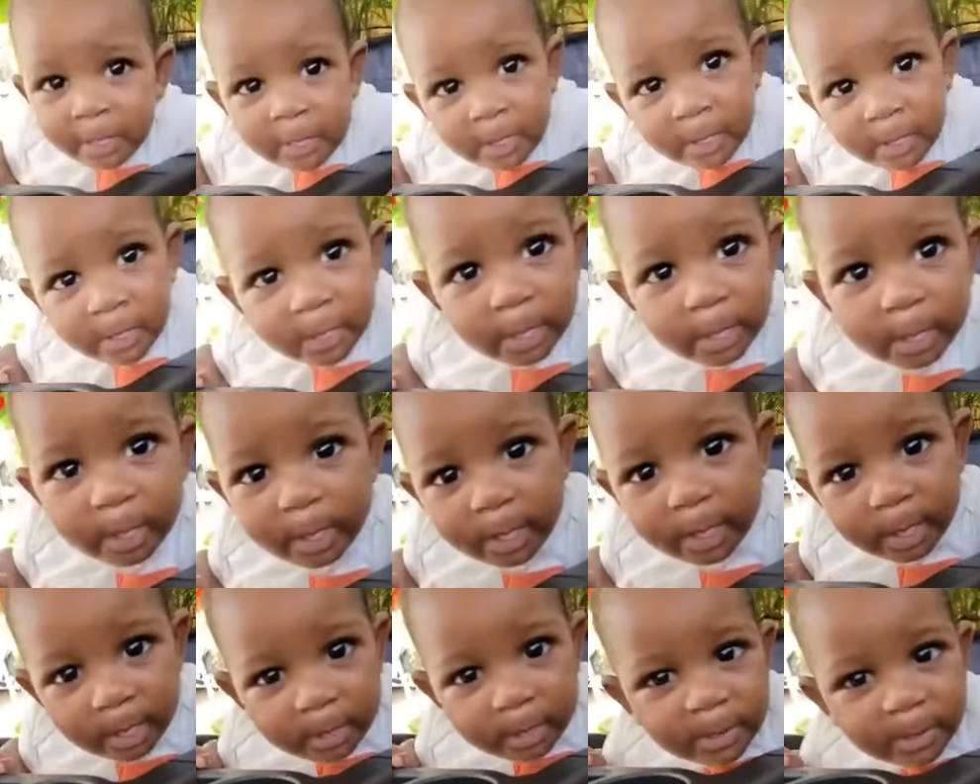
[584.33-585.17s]
looking at the
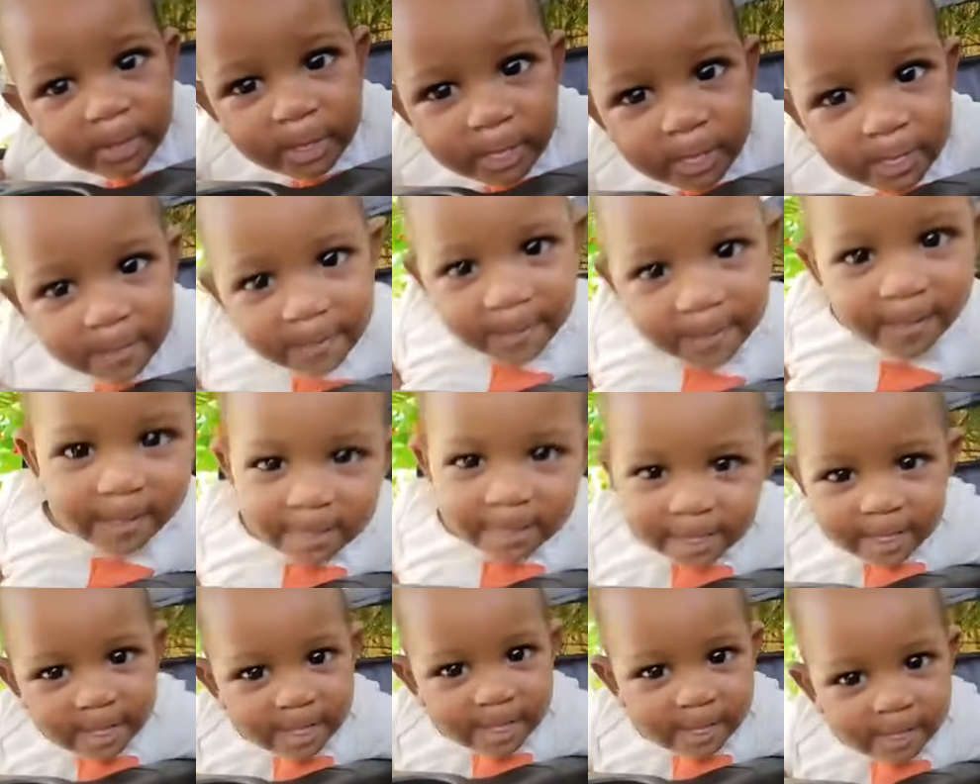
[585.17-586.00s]
gift?
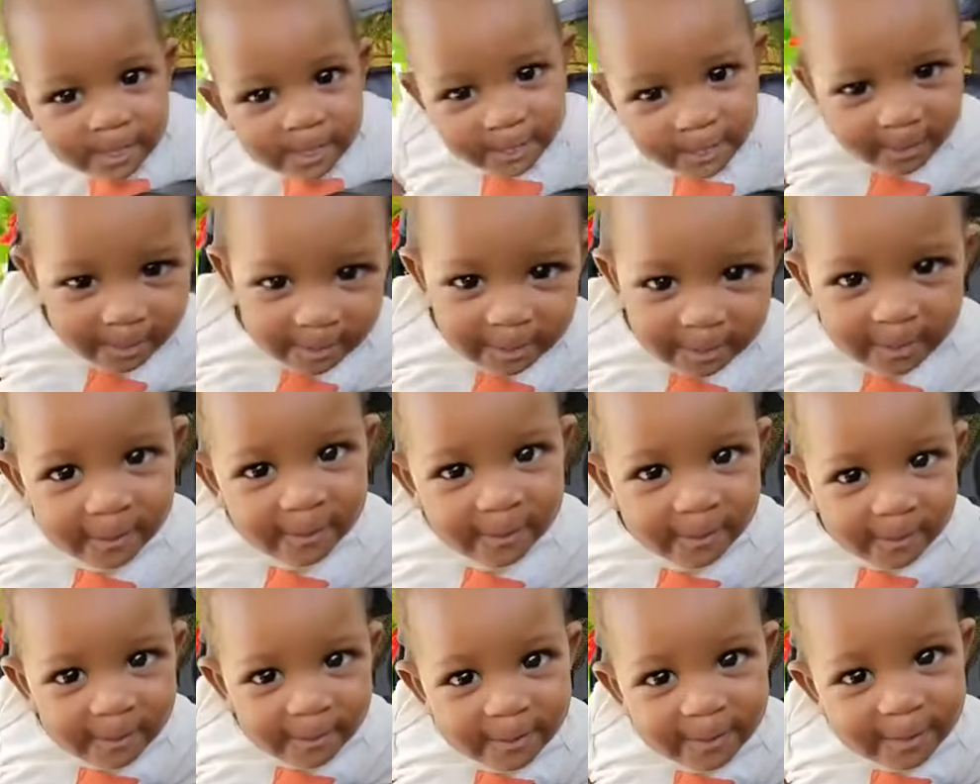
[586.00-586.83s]
You're looking
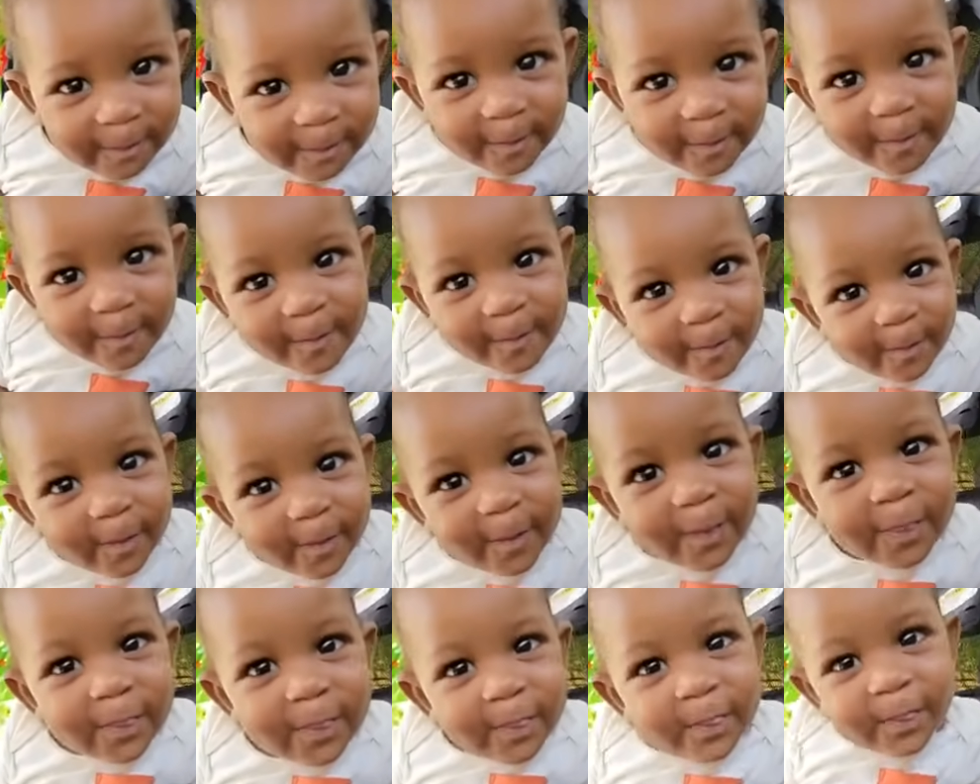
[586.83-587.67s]
at the gift?
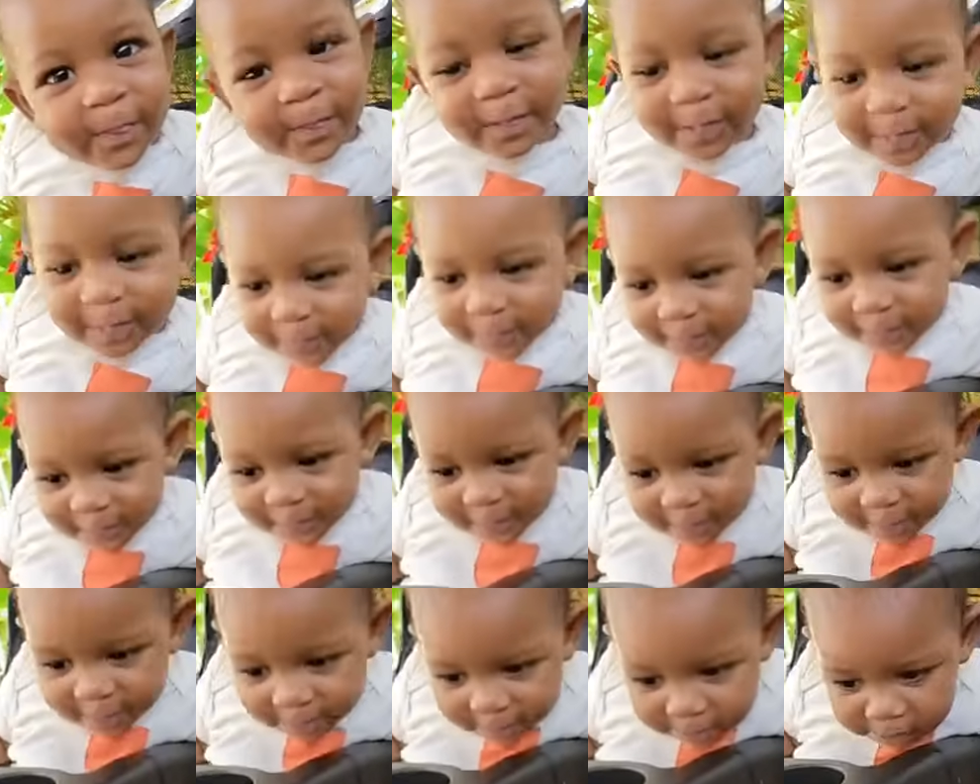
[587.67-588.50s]
Yes, who
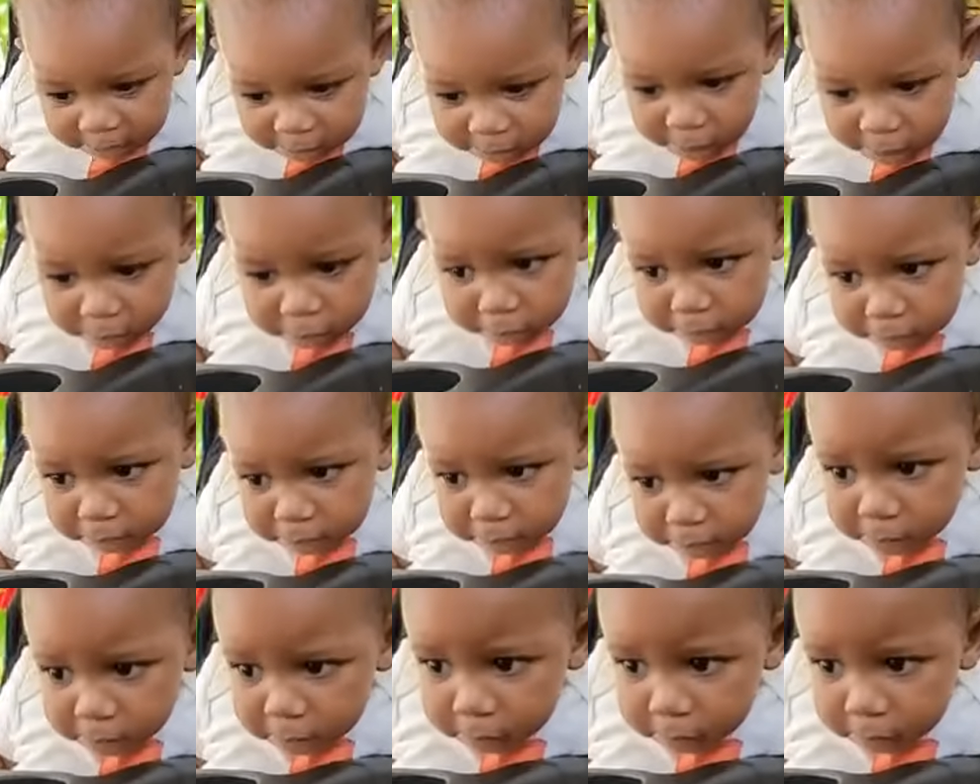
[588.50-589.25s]
jump out of this as